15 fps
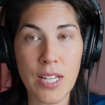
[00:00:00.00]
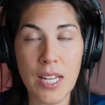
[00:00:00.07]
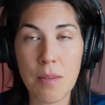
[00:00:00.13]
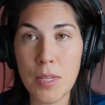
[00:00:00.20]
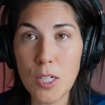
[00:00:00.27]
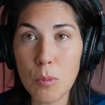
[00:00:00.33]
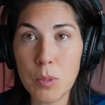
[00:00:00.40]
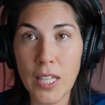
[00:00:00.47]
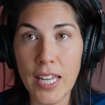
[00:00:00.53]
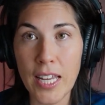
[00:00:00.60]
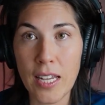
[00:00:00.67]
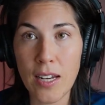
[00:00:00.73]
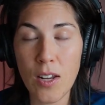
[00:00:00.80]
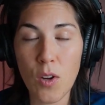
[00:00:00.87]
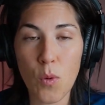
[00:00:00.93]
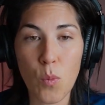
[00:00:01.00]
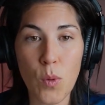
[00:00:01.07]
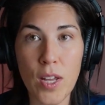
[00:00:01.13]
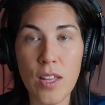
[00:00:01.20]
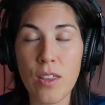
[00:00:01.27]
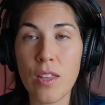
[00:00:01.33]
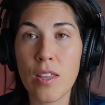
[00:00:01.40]
meal plan
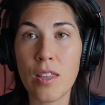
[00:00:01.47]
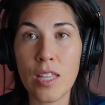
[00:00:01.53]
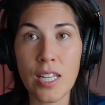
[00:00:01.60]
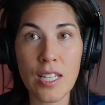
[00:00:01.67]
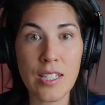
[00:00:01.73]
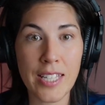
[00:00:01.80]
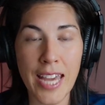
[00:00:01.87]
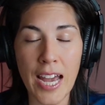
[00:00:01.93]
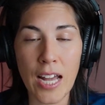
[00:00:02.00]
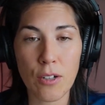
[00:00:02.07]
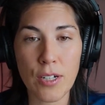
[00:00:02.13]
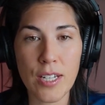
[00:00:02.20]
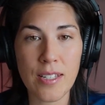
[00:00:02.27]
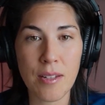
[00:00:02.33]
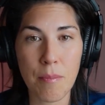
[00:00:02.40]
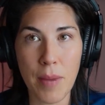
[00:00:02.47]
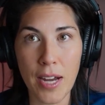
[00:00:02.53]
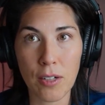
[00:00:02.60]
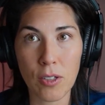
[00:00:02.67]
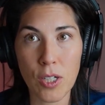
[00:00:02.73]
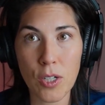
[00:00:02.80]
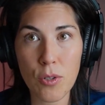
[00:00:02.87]
with these calories and
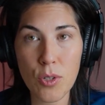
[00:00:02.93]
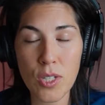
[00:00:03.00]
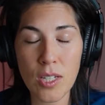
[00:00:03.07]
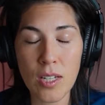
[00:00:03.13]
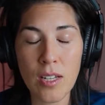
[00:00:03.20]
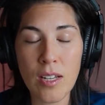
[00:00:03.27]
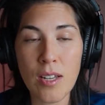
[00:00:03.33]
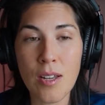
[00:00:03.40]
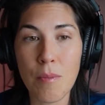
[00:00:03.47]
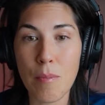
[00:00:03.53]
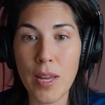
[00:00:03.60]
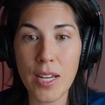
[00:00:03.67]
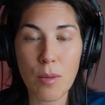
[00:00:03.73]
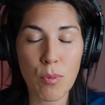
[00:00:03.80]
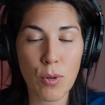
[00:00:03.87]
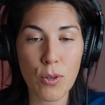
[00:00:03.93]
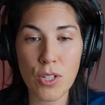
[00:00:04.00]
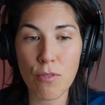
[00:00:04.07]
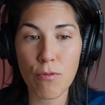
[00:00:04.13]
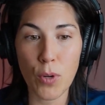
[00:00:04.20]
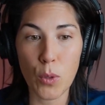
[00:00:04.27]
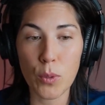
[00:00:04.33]
macros. Make a protein
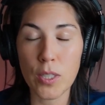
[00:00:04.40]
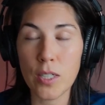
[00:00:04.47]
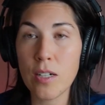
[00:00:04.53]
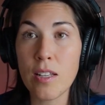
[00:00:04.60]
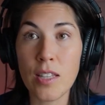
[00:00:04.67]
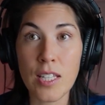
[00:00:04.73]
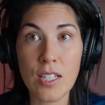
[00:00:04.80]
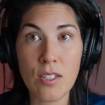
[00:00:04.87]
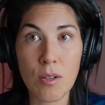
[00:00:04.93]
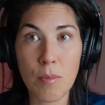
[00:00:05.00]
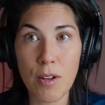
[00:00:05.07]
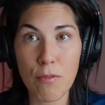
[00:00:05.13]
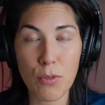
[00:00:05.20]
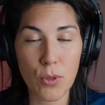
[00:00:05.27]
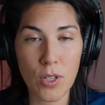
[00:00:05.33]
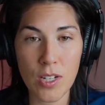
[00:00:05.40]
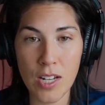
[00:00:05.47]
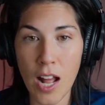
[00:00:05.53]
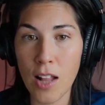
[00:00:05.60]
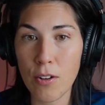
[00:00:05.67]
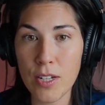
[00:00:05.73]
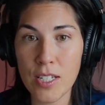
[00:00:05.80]
forward. These are my food
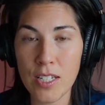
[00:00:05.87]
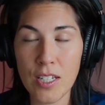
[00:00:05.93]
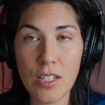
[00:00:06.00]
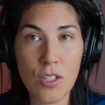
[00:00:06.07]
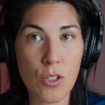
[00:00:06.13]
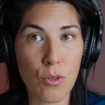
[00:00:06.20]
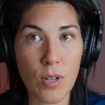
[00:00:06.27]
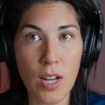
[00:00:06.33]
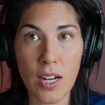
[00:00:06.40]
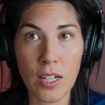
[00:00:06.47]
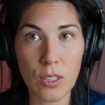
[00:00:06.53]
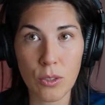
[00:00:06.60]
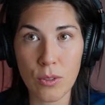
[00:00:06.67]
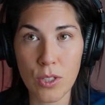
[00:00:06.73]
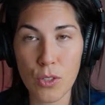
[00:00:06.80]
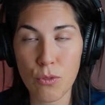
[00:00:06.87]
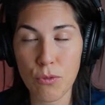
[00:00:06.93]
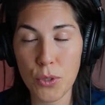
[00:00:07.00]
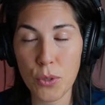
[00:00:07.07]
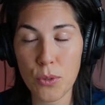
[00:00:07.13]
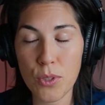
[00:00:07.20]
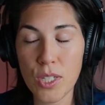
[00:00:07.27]
intolerances. Do not include these
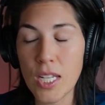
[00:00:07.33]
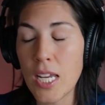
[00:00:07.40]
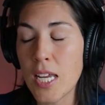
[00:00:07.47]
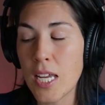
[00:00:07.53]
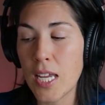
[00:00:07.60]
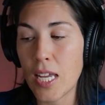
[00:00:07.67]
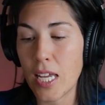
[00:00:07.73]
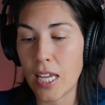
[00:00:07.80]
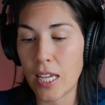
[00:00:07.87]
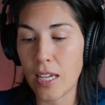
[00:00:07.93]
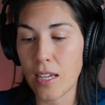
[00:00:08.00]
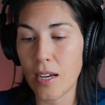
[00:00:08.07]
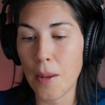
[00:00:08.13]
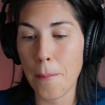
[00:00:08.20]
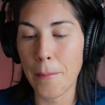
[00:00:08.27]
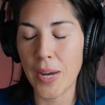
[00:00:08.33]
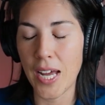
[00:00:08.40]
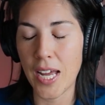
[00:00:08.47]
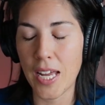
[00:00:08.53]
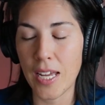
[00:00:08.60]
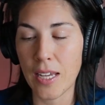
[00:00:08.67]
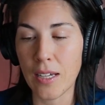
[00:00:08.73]
foods in
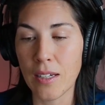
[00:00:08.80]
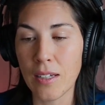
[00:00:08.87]
my